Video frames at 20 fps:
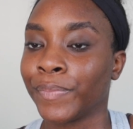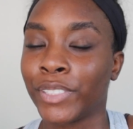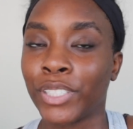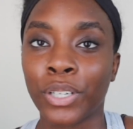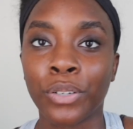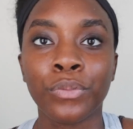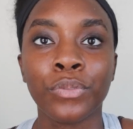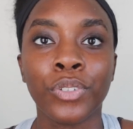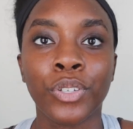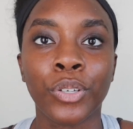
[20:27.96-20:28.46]

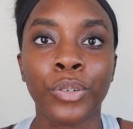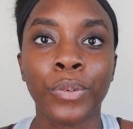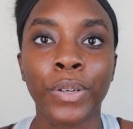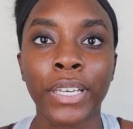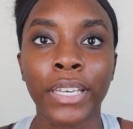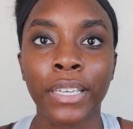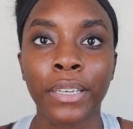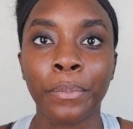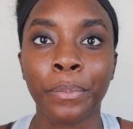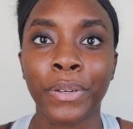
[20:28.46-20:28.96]
don't do
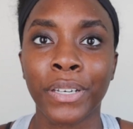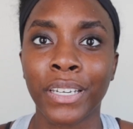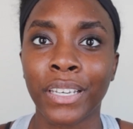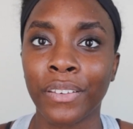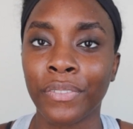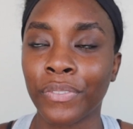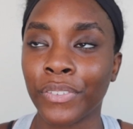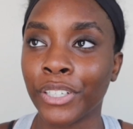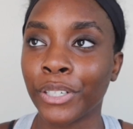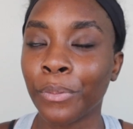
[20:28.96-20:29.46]
it. But
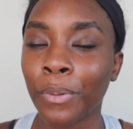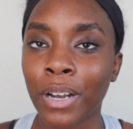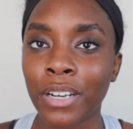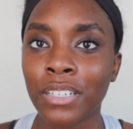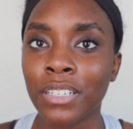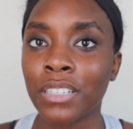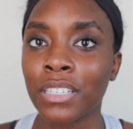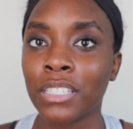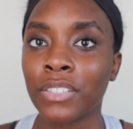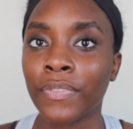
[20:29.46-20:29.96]
if you're
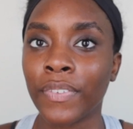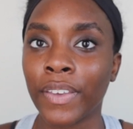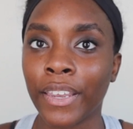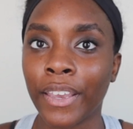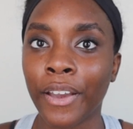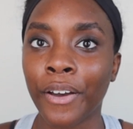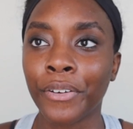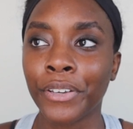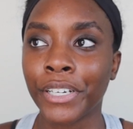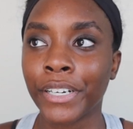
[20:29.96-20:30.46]
watching this
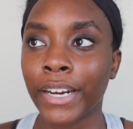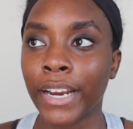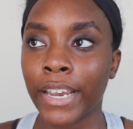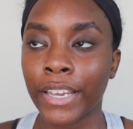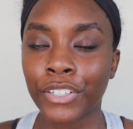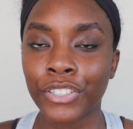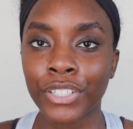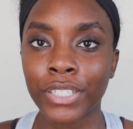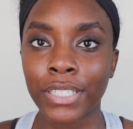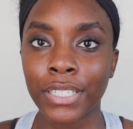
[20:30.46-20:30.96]
video, you're
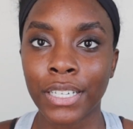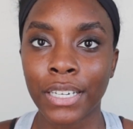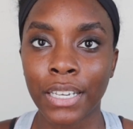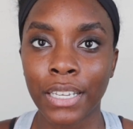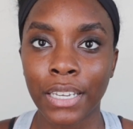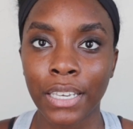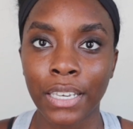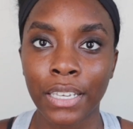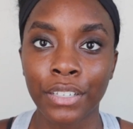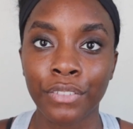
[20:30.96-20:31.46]
interested
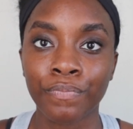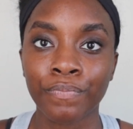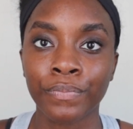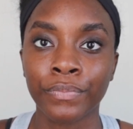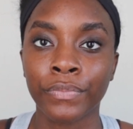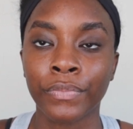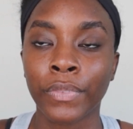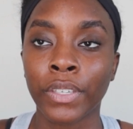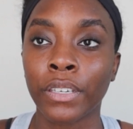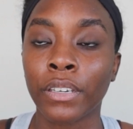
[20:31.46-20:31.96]
in it,
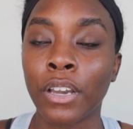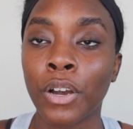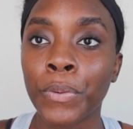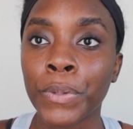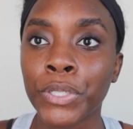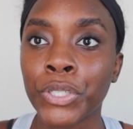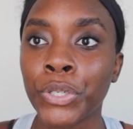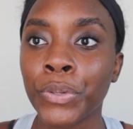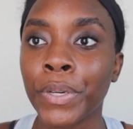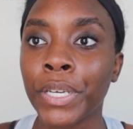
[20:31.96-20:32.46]

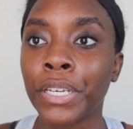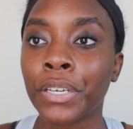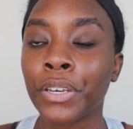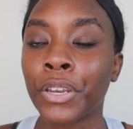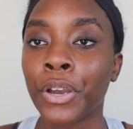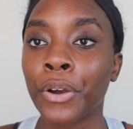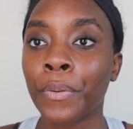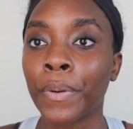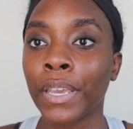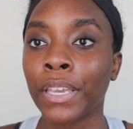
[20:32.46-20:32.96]
go into it
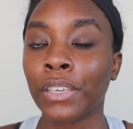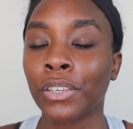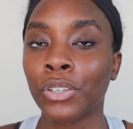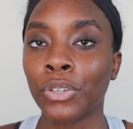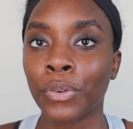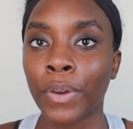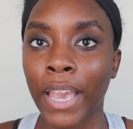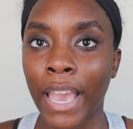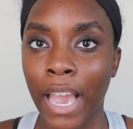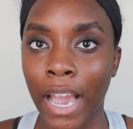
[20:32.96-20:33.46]
knowing
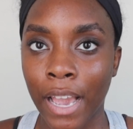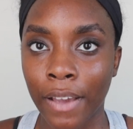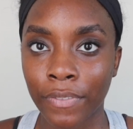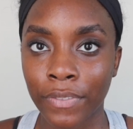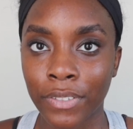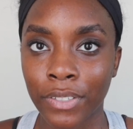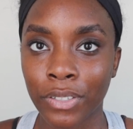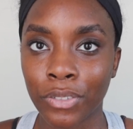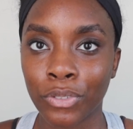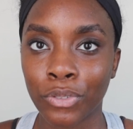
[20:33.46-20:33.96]
you
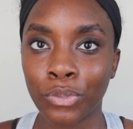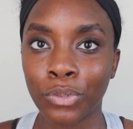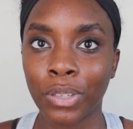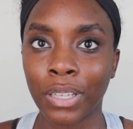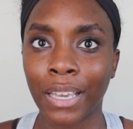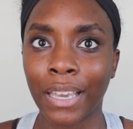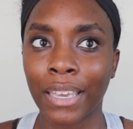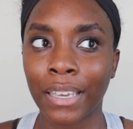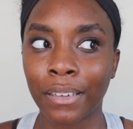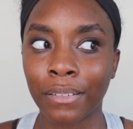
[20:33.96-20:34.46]
have to
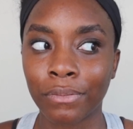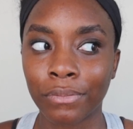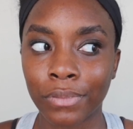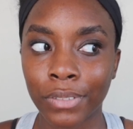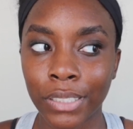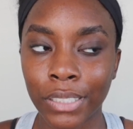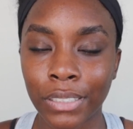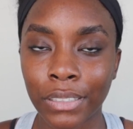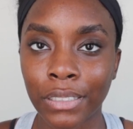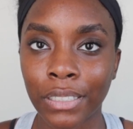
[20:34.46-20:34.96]
like
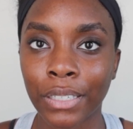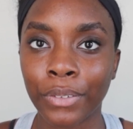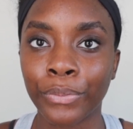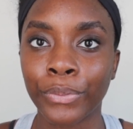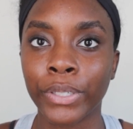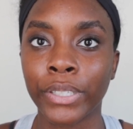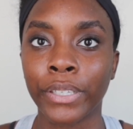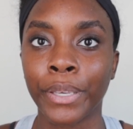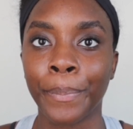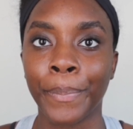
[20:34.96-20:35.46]
really,
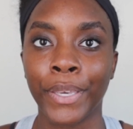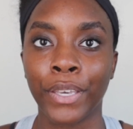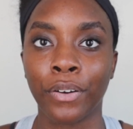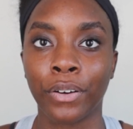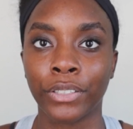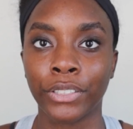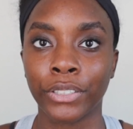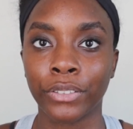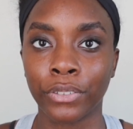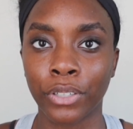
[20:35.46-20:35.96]
really be
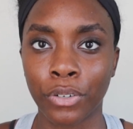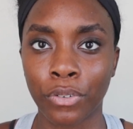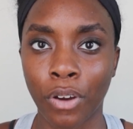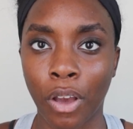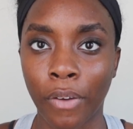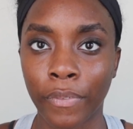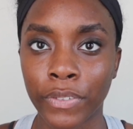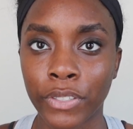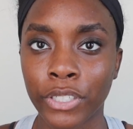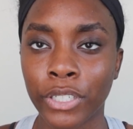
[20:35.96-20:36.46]
on your loan
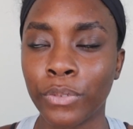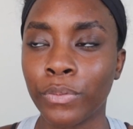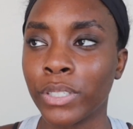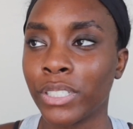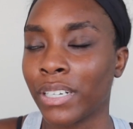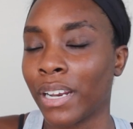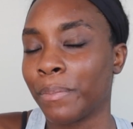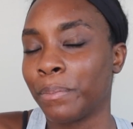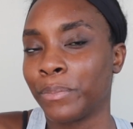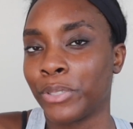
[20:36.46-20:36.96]
officer,
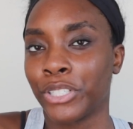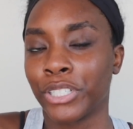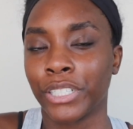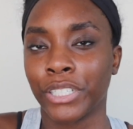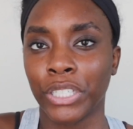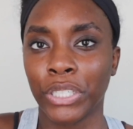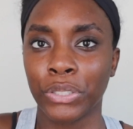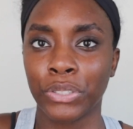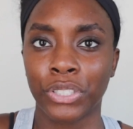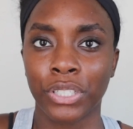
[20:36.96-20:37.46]
which I'm sure
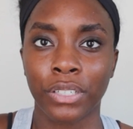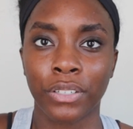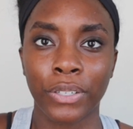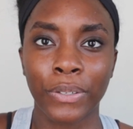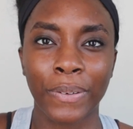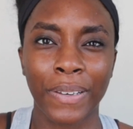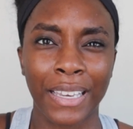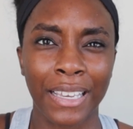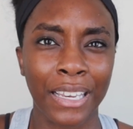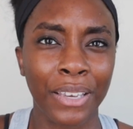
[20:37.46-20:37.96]
you should
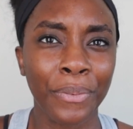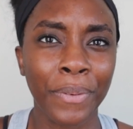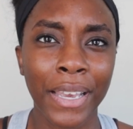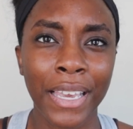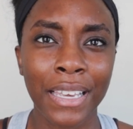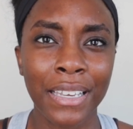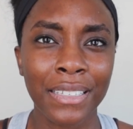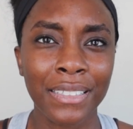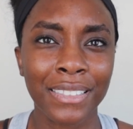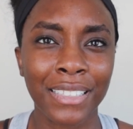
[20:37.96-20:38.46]
do
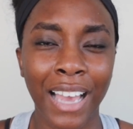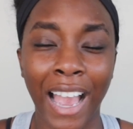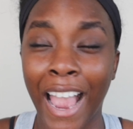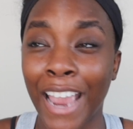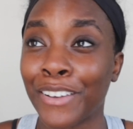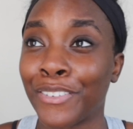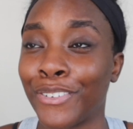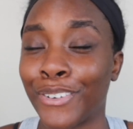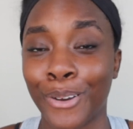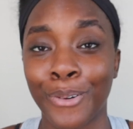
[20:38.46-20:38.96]
anyways.
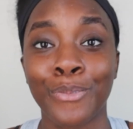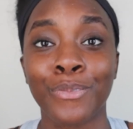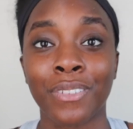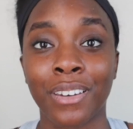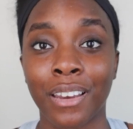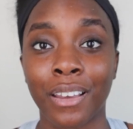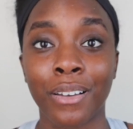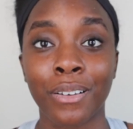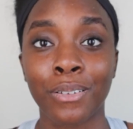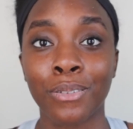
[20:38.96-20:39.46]
I
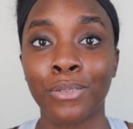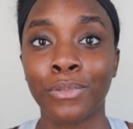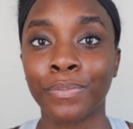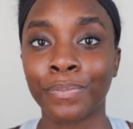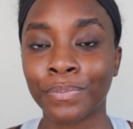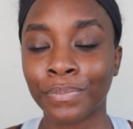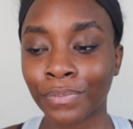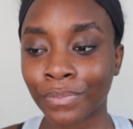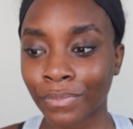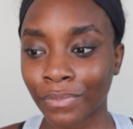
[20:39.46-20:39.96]
don't
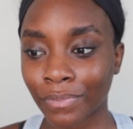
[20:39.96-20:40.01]
know.